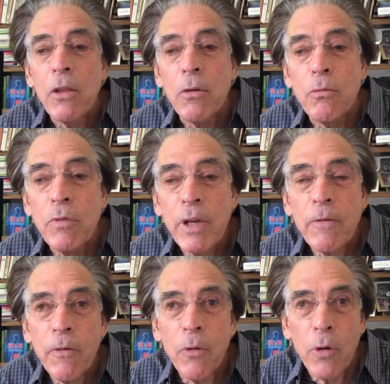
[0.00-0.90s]
the
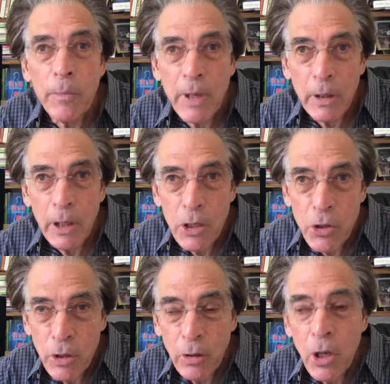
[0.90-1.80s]

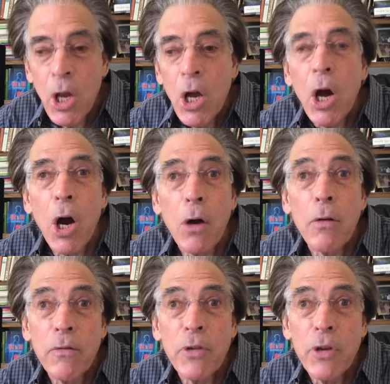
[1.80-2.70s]
reformulation
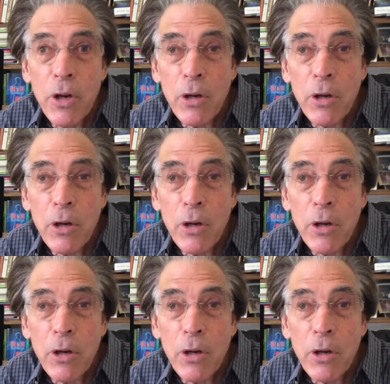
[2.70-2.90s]
of your